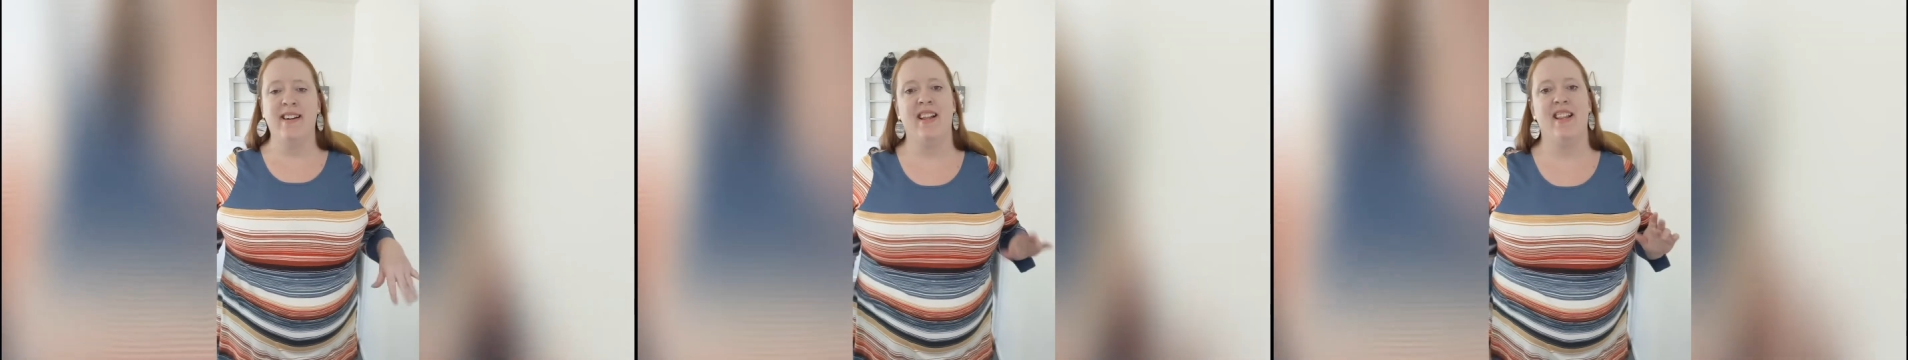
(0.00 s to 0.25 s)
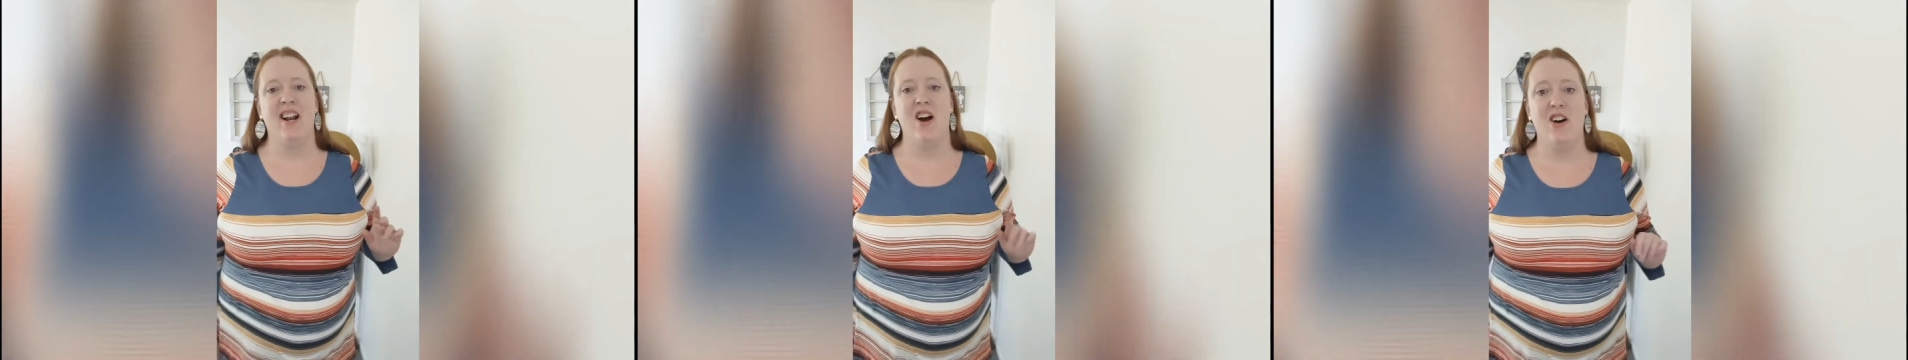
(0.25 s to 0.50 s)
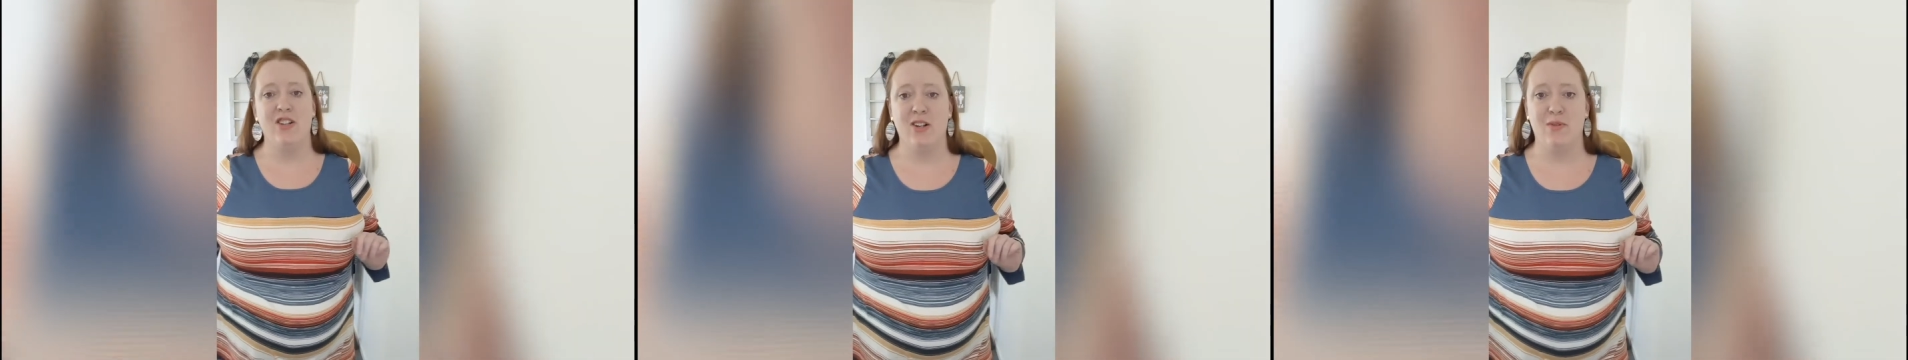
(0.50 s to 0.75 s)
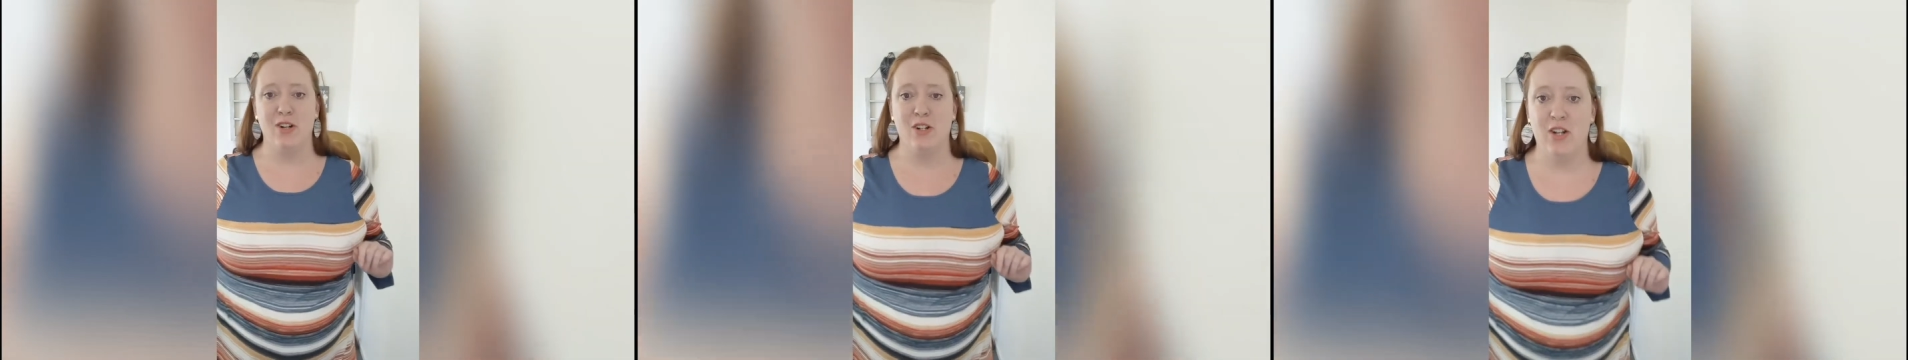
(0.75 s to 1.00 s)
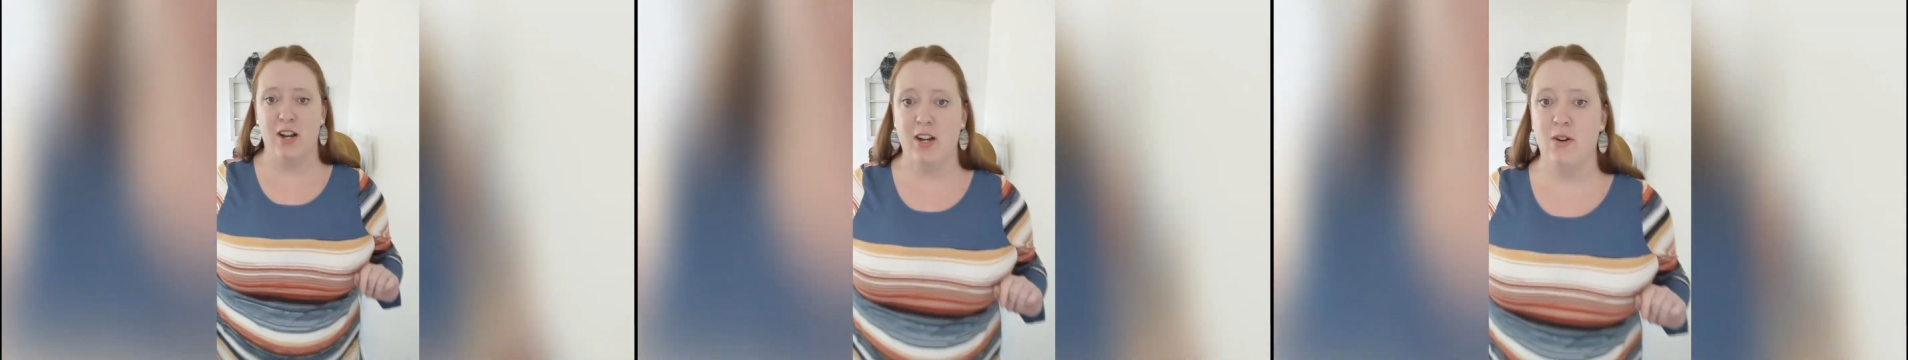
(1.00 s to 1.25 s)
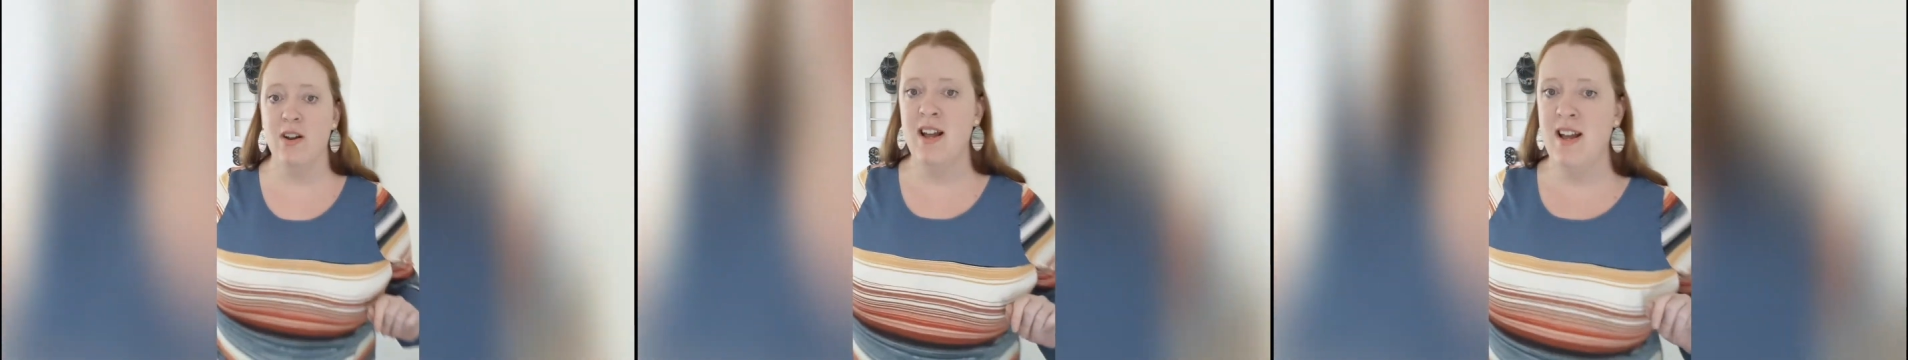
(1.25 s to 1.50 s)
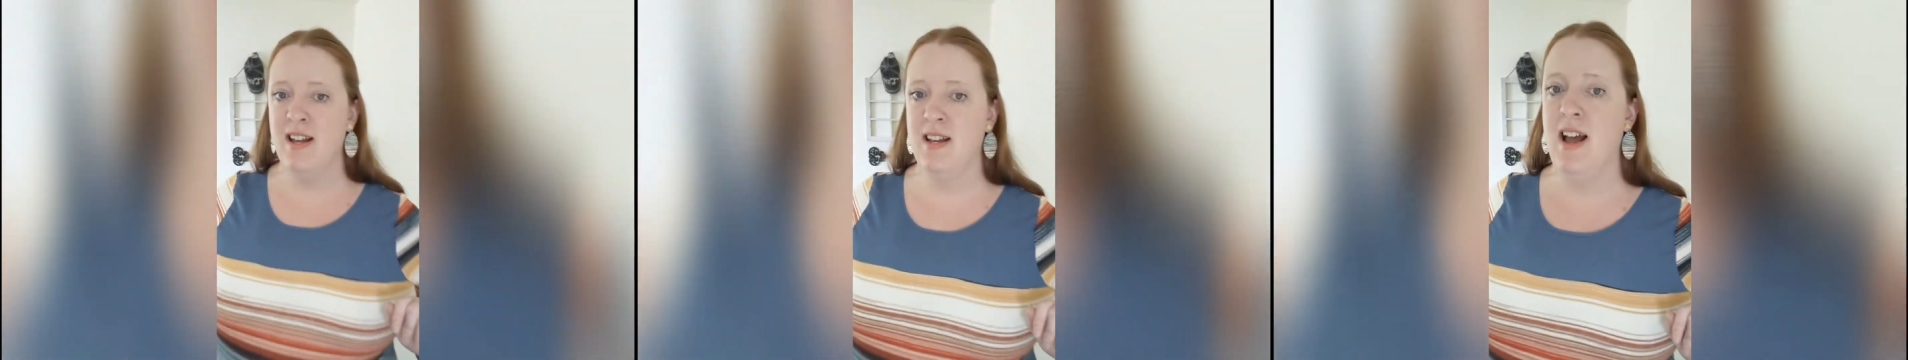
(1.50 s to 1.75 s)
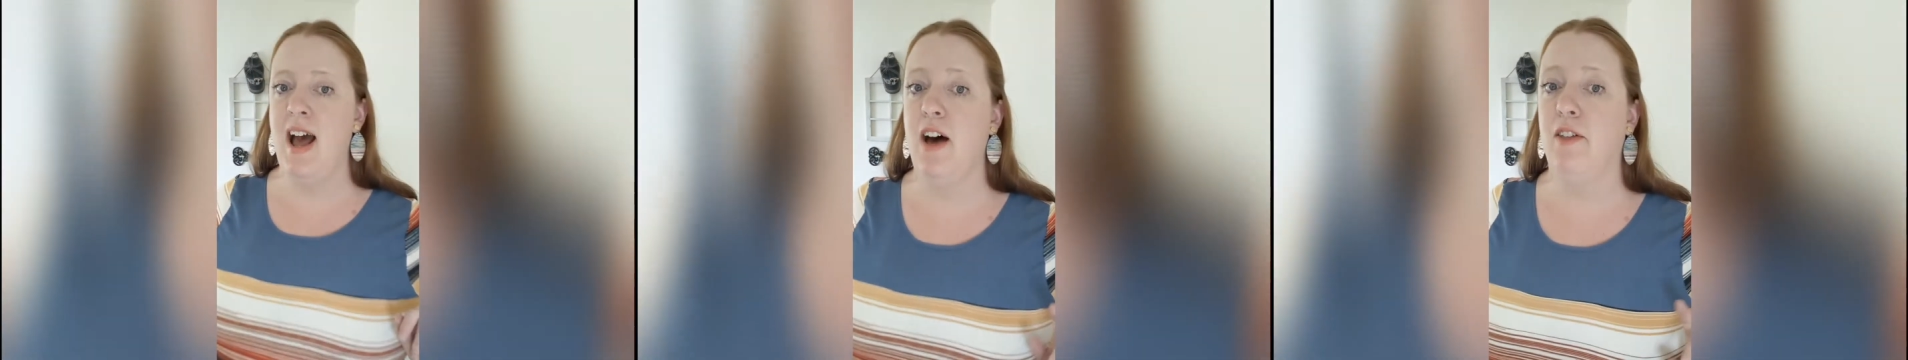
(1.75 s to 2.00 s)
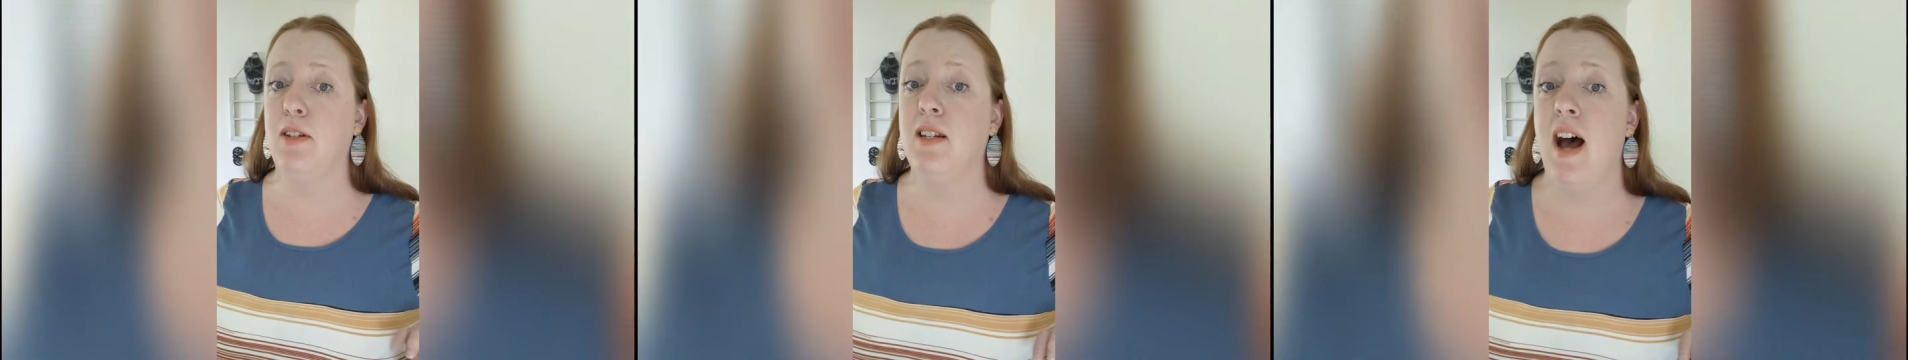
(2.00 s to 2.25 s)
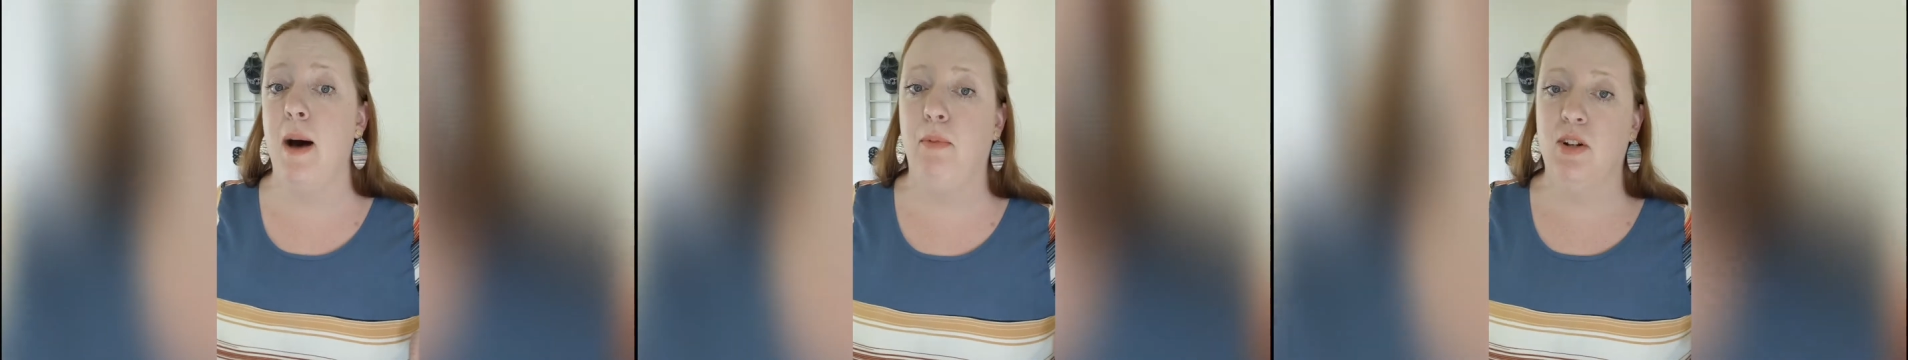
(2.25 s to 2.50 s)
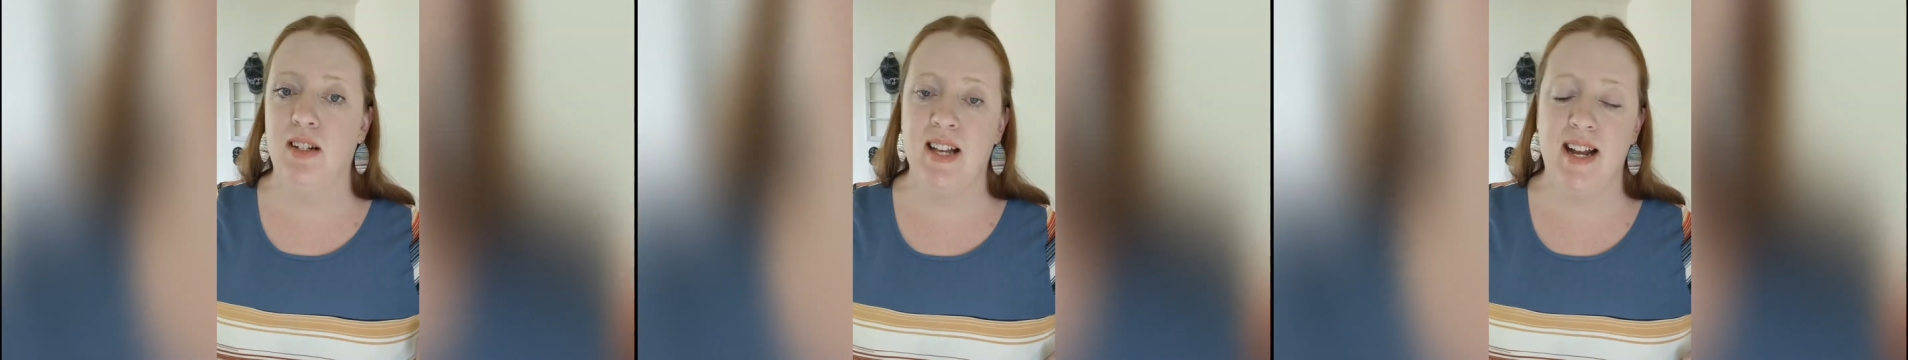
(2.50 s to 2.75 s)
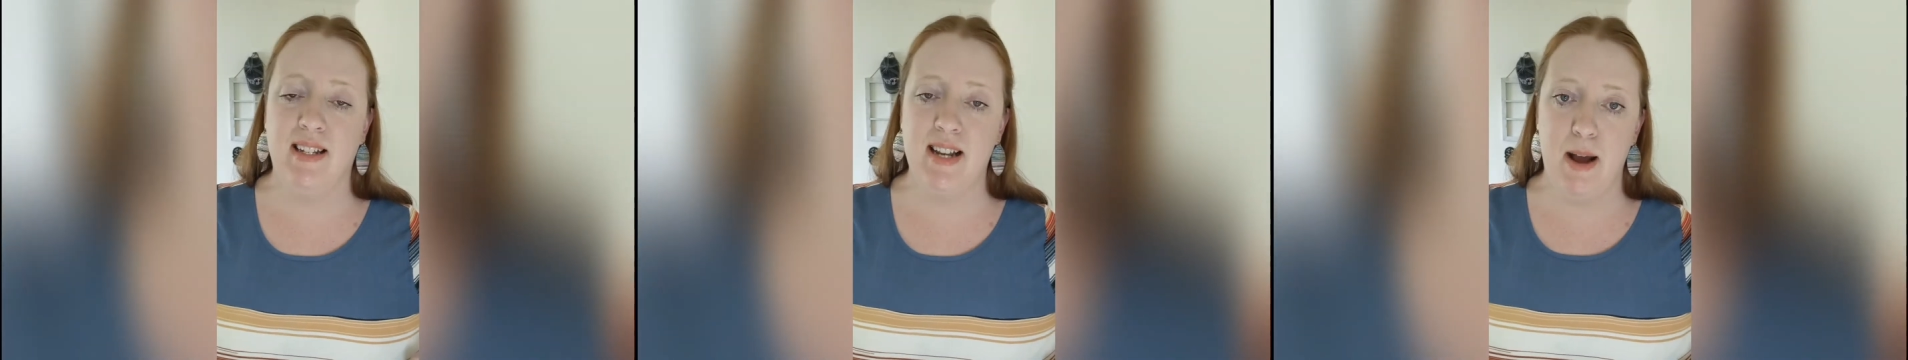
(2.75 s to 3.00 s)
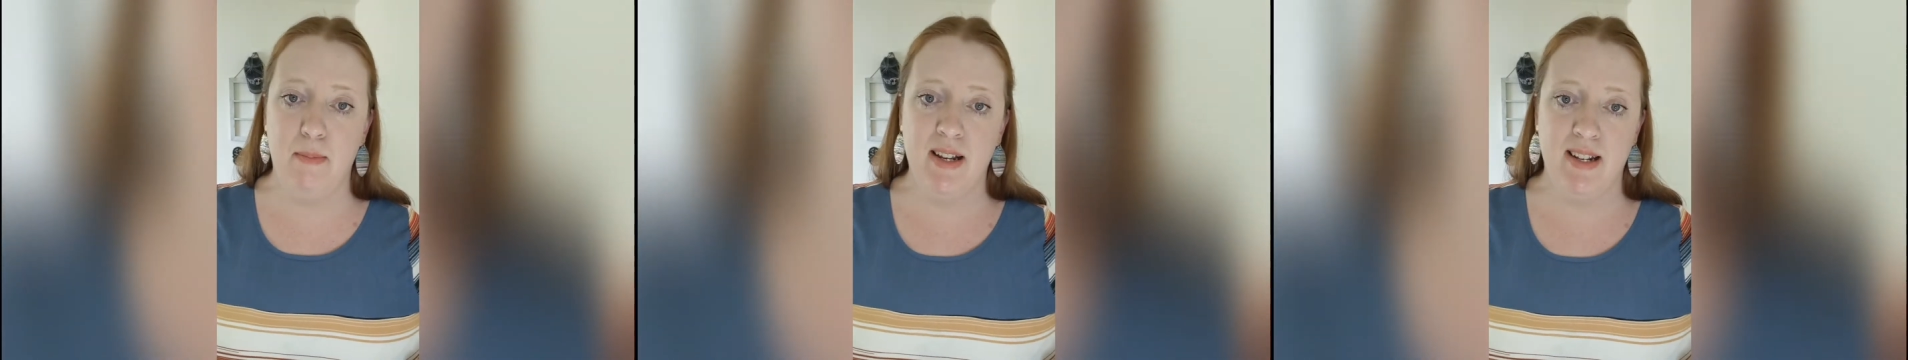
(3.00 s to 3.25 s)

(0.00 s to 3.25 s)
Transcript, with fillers: And then I also want to show you how this top looks sized up